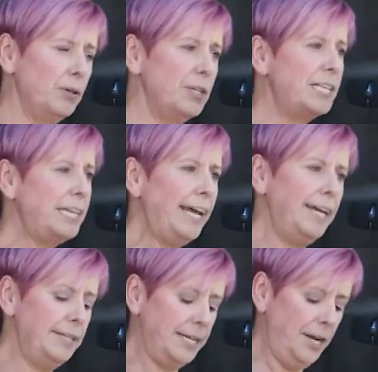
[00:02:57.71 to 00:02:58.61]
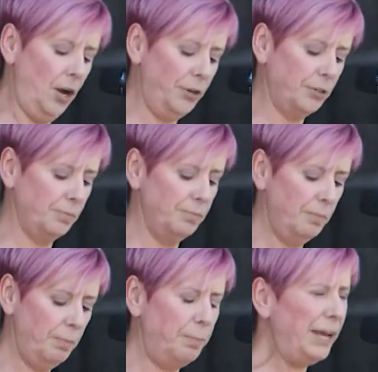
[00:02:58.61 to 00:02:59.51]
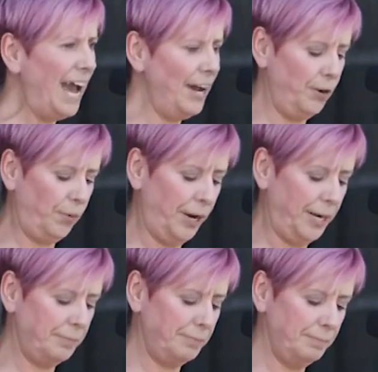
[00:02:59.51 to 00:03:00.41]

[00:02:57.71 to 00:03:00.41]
Stay in denial. Be angry.